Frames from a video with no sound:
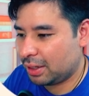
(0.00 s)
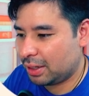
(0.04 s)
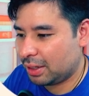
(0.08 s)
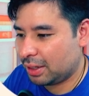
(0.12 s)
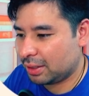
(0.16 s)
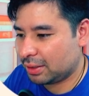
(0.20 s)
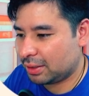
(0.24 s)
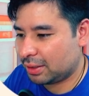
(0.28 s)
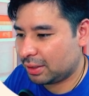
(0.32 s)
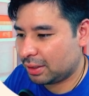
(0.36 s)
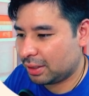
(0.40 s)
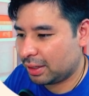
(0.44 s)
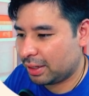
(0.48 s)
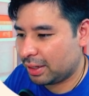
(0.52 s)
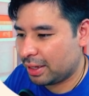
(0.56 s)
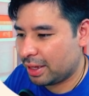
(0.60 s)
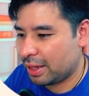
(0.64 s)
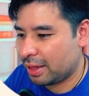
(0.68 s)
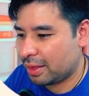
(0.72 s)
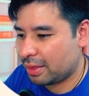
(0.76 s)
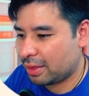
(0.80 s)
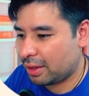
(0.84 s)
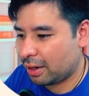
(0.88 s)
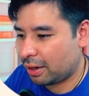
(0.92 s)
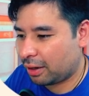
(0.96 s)
is the
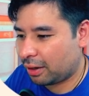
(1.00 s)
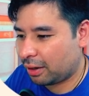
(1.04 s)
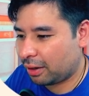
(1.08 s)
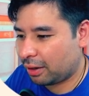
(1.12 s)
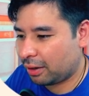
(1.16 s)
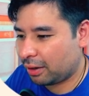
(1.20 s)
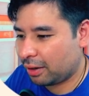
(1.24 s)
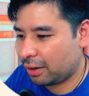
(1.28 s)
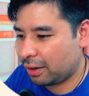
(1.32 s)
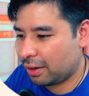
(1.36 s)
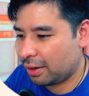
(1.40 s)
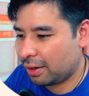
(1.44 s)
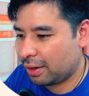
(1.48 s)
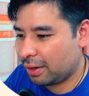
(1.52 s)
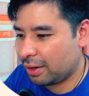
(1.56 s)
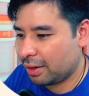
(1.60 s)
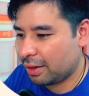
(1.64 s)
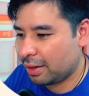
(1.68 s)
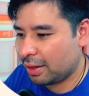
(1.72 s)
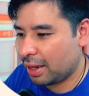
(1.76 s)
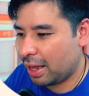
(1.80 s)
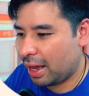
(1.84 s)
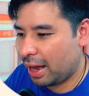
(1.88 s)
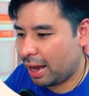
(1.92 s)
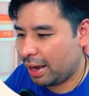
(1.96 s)
guitar
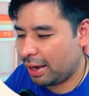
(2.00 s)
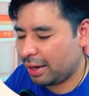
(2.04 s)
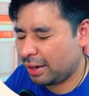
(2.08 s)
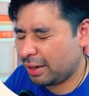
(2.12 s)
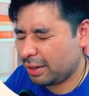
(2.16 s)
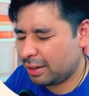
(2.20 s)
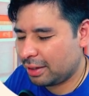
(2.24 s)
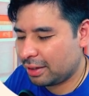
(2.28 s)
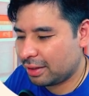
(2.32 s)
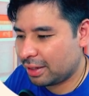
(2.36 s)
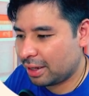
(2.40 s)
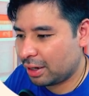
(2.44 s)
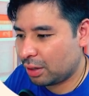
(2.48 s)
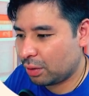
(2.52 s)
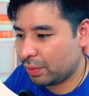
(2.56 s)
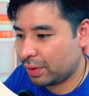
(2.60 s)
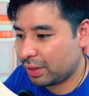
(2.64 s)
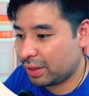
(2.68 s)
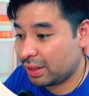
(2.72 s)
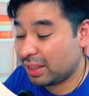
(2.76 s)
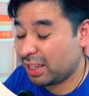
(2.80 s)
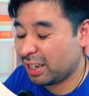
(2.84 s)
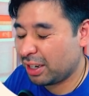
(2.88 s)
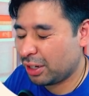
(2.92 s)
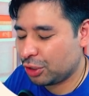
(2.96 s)
line that
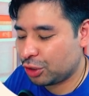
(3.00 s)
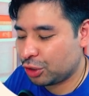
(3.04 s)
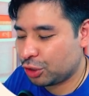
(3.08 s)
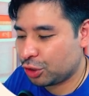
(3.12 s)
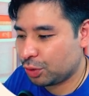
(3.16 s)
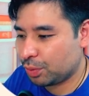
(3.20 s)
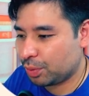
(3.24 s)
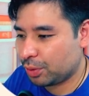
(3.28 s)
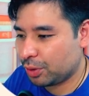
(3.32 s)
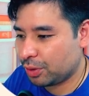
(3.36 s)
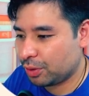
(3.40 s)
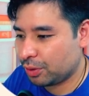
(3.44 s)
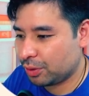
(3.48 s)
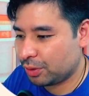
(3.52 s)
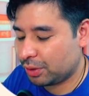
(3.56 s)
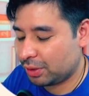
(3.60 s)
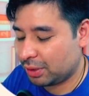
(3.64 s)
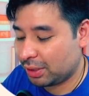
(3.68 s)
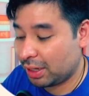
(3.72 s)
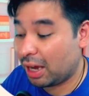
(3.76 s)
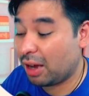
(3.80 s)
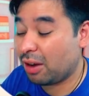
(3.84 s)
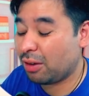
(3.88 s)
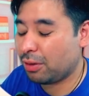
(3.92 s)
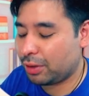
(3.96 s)
we touch to produce
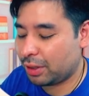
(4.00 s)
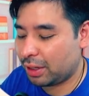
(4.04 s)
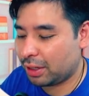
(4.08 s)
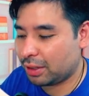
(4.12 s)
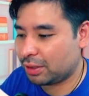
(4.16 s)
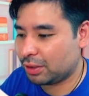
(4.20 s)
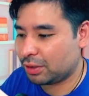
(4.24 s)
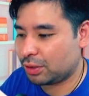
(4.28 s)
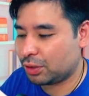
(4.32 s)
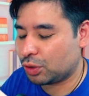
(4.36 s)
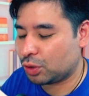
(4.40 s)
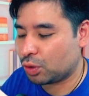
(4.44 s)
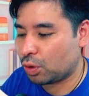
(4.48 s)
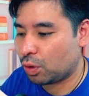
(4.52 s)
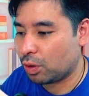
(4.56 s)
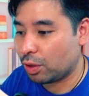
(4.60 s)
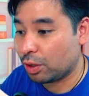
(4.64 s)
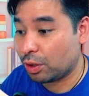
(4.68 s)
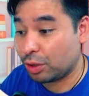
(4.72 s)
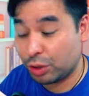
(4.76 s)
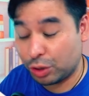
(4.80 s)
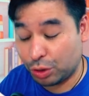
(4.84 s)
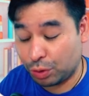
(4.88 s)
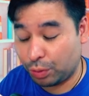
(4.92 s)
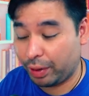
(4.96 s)
sound. This is
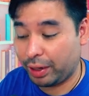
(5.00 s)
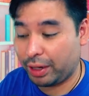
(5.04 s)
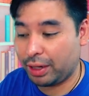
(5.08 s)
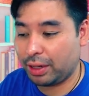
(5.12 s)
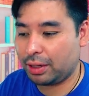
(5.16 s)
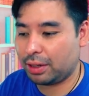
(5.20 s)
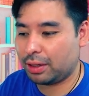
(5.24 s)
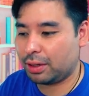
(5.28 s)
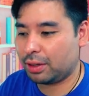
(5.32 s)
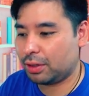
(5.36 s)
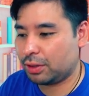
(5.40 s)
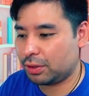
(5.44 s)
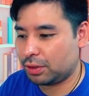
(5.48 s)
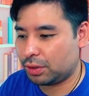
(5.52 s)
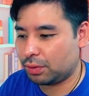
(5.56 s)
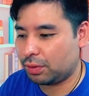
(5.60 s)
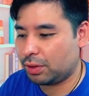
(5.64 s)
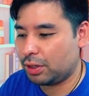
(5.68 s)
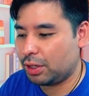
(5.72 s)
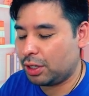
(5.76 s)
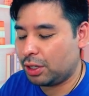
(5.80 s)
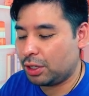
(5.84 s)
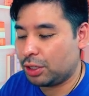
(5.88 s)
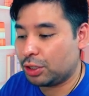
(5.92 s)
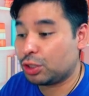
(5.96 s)
called a string. So
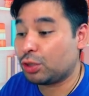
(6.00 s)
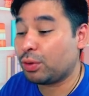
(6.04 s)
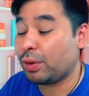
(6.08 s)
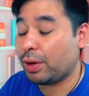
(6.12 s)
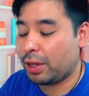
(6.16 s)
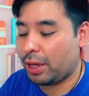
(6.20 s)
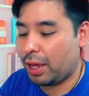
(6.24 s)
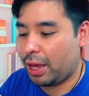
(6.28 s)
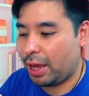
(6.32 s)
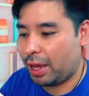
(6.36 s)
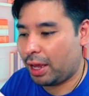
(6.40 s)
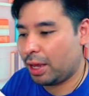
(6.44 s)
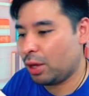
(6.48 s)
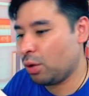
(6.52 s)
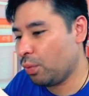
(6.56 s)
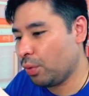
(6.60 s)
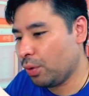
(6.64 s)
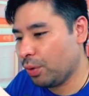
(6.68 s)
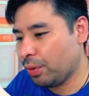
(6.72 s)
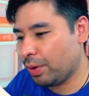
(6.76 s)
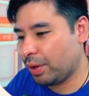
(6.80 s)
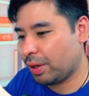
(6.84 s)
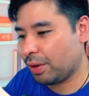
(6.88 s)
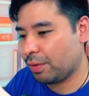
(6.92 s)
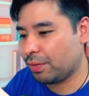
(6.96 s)
string A
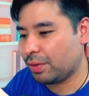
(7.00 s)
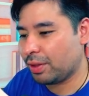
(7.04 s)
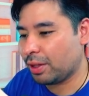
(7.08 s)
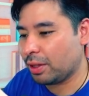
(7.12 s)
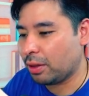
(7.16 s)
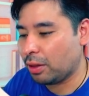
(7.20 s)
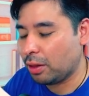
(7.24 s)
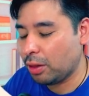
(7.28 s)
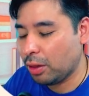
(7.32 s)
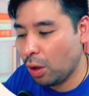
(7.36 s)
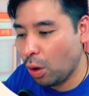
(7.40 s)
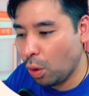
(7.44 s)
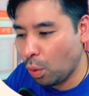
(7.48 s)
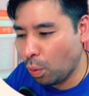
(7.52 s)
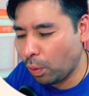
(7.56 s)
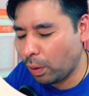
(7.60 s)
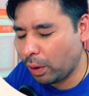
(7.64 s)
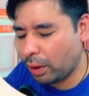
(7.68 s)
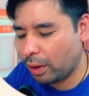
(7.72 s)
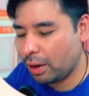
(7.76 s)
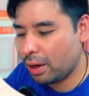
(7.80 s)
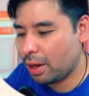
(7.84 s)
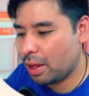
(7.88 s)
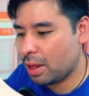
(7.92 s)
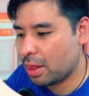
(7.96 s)
will give the
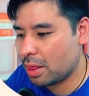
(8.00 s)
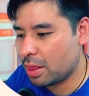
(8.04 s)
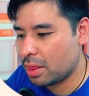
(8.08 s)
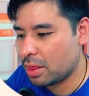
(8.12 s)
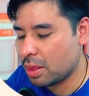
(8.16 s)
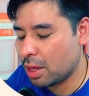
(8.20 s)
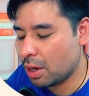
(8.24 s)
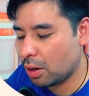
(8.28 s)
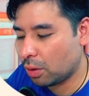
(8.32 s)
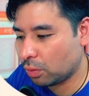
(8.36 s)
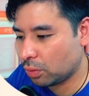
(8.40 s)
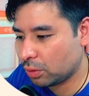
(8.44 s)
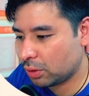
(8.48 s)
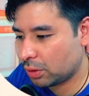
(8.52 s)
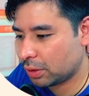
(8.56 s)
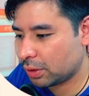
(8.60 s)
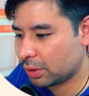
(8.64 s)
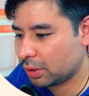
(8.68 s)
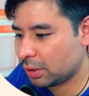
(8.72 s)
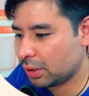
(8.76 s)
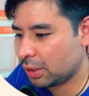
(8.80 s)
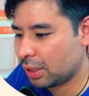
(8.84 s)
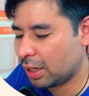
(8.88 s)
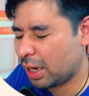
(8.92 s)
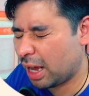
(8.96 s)
lower note,
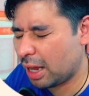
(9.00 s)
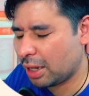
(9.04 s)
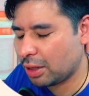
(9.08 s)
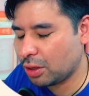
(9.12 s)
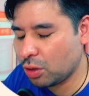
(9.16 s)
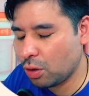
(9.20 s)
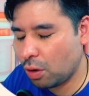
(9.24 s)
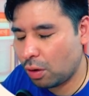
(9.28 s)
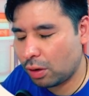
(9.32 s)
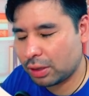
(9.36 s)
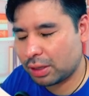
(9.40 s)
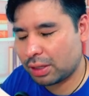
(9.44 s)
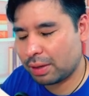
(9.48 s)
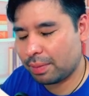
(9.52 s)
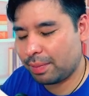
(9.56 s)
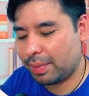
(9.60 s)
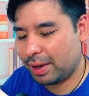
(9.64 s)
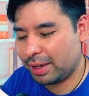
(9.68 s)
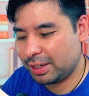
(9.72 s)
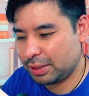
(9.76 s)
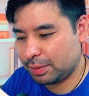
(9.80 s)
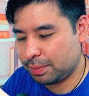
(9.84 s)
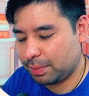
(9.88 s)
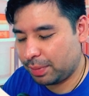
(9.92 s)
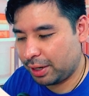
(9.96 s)
a nota
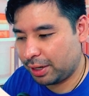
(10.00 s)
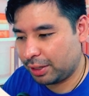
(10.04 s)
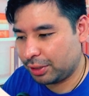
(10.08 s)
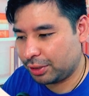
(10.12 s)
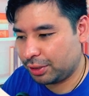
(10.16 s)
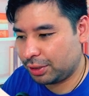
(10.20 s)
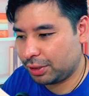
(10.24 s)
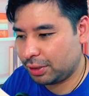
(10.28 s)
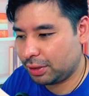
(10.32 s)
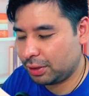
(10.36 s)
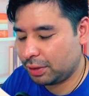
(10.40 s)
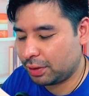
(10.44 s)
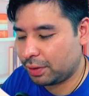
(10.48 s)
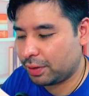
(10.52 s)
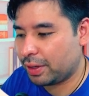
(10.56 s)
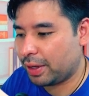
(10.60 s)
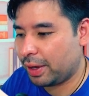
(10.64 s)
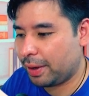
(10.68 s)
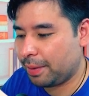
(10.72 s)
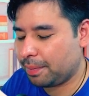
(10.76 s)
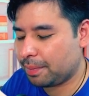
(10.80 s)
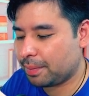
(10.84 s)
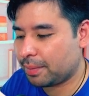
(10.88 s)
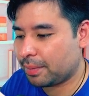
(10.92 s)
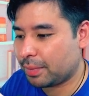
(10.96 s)
mais baixa,
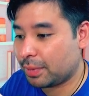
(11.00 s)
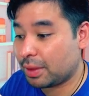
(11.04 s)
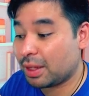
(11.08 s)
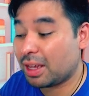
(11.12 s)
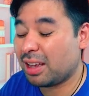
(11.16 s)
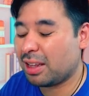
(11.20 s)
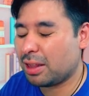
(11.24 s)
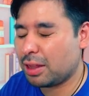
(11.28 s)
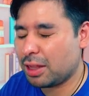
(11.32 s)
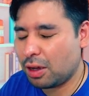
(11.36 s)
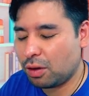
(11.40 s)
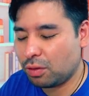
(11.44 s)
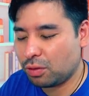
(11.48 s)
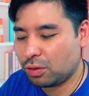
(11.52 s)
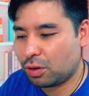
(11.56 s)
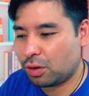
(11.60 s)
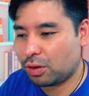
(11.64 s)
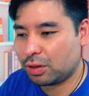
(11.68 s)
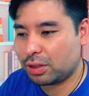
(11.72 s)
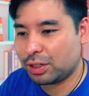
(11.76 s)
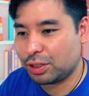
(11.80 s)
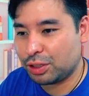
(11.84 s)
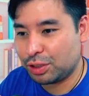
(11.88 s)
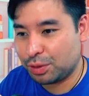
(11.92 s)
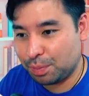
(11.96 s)
não
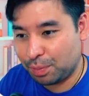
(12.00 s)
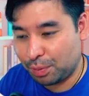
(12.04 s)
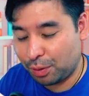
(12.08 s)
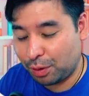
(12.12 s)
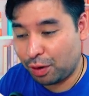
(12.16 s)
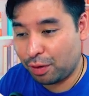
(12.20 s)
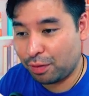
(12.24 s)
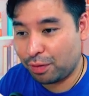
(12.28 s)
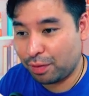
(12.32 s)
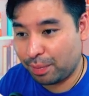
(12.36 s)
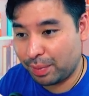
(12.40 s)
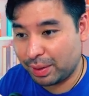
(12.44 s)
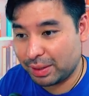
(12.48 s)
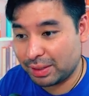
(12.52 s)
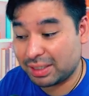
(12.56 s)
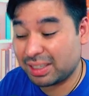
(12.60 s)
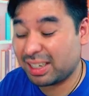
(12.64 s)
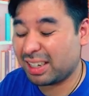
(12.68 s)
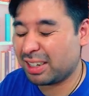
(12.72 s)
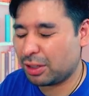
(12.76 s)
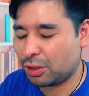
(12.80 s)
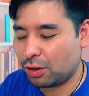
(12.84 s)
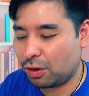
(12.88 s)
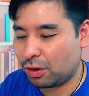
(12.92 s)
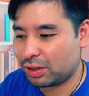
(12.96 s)
nota de prova, mas
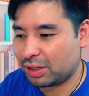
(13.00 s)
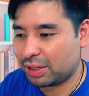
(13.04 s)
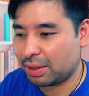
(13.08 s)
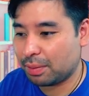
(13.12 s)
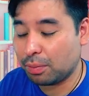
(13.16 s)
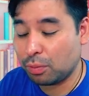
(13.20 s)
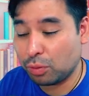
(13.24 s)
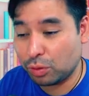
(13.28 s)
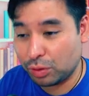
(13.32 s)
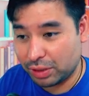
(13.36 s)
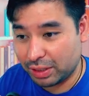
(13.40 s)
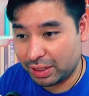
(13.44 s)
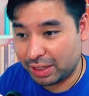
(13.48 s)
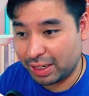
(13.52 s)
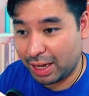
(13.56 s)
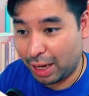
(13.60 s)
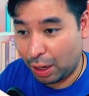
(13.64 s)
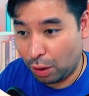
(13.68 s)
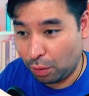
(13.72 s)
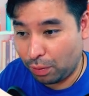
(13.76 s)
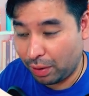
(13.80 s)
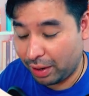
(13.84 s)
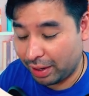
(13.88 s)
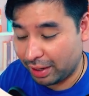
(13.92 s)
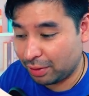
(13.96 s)
a nota
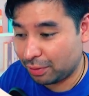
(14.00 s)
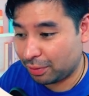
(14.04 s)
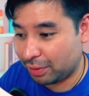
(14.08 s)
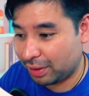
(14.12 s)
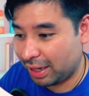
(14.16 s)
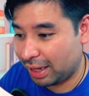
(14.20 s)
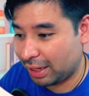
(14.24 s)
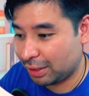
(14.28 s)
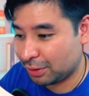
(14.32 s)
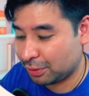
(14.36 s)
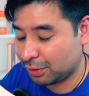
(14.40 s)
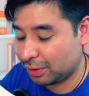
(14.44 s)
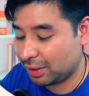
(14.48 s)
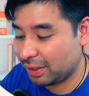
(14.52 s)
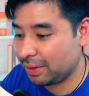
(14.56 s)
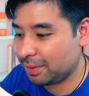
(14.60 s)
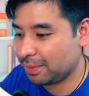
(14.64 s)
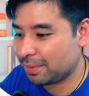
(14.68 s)
musical, aí no caso,